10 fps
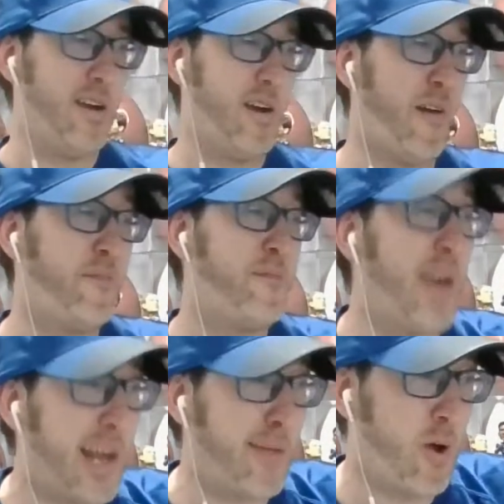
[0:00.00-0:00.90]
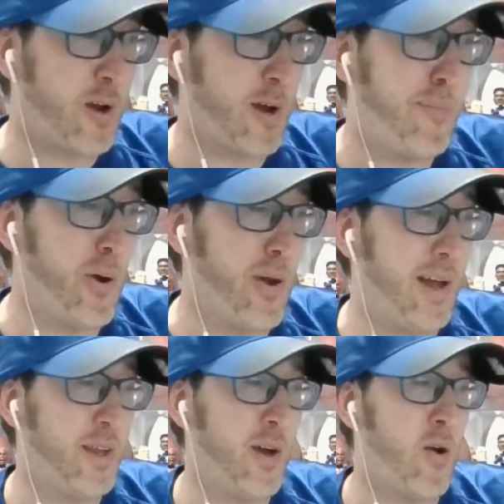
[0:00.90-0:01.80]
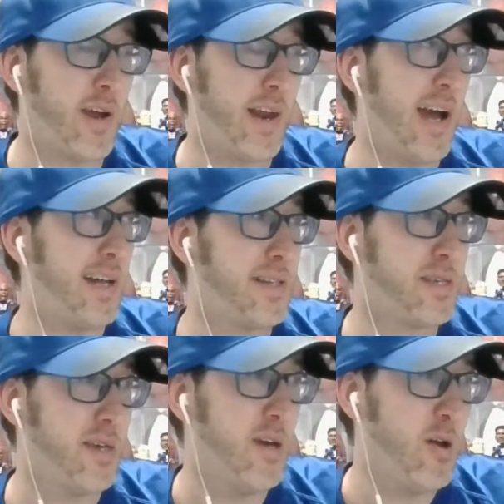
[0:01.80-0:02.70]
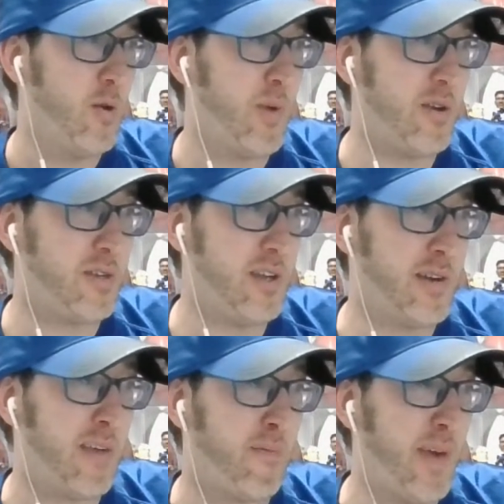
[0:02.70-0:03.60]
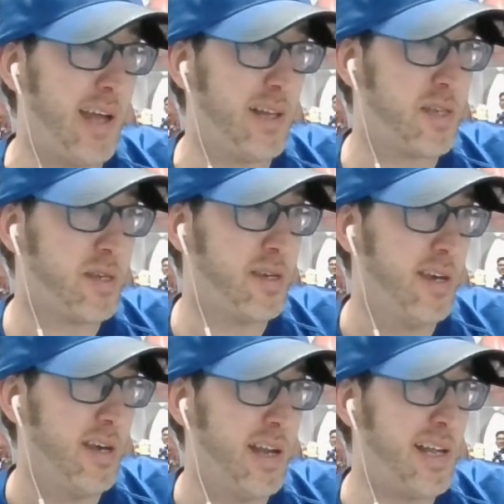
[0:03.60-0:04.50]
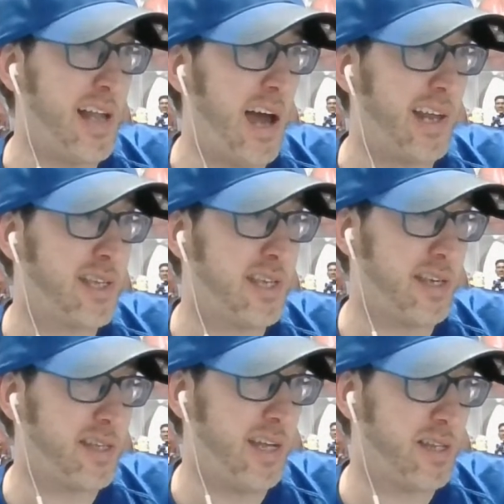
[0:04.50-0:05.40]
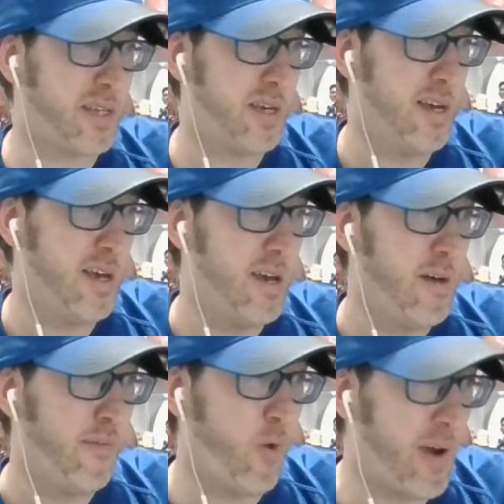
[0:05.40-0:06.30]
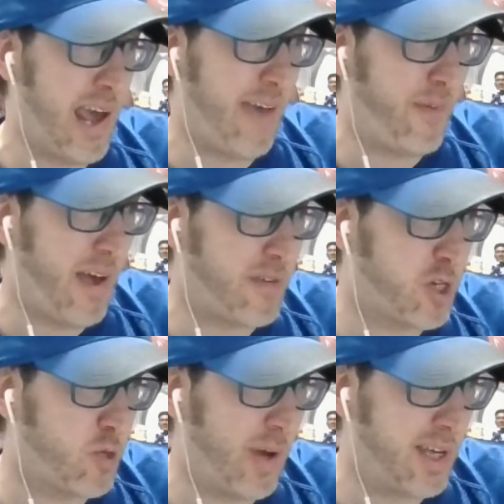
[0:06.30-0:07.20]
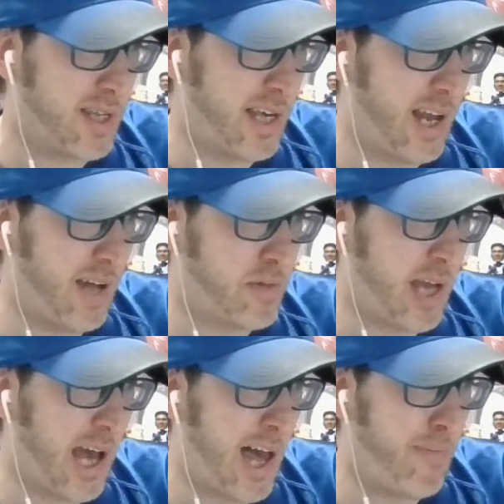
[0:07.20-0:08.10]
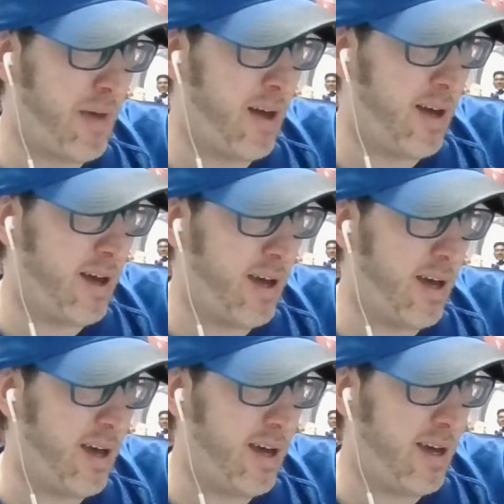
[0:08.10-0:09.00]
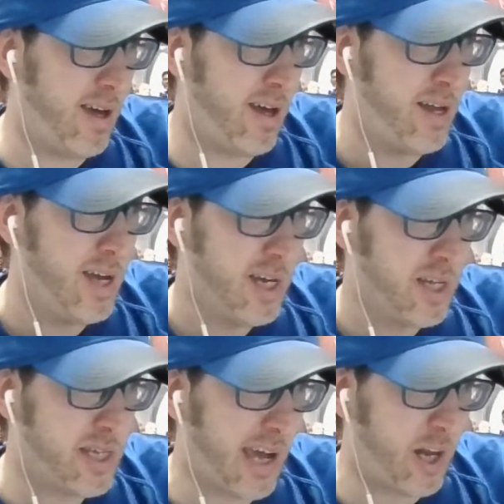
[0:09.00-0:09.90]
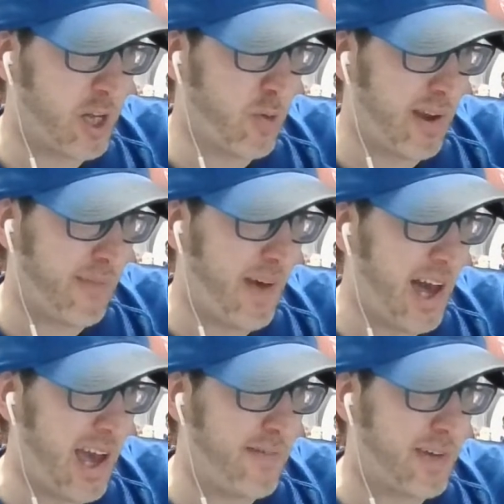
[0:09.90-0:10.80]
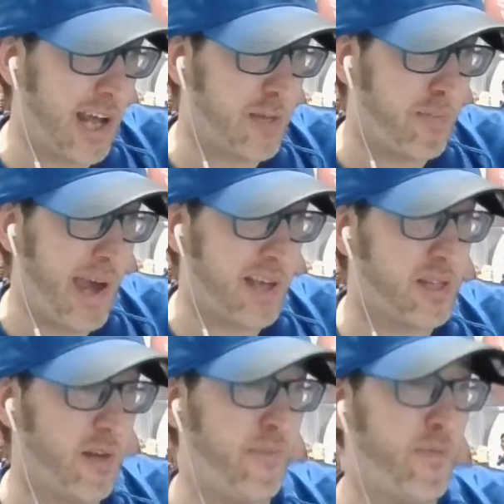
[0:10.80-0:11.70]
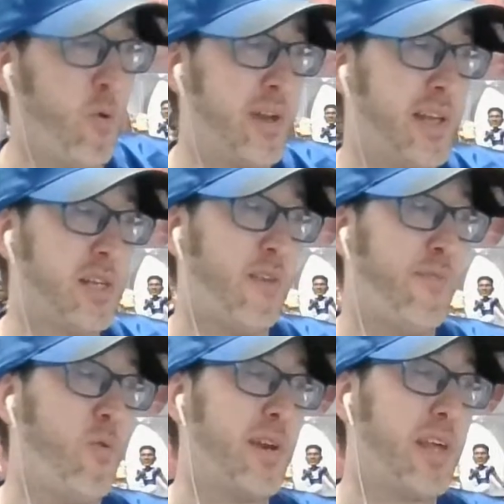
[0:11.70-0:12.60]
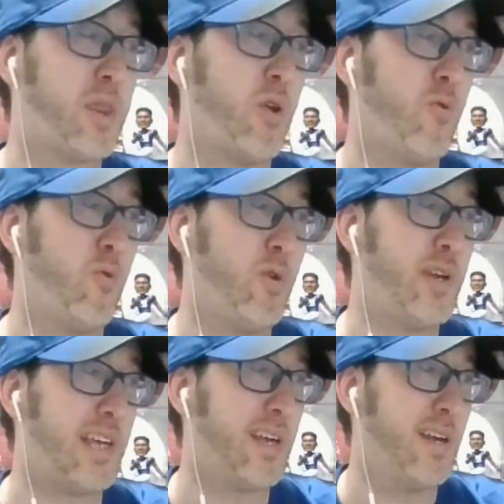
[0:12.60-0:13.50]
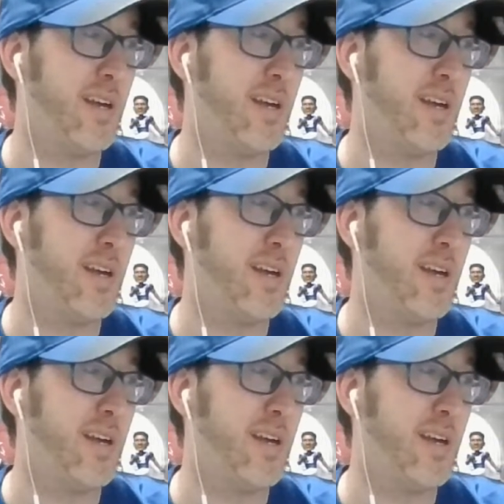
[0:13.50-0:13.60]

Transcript: A 50 burger put on the Argonauts. Where's their defense? Non existent. 2.5 swings it up top. Second and 25. Gets past the 40 to the 43.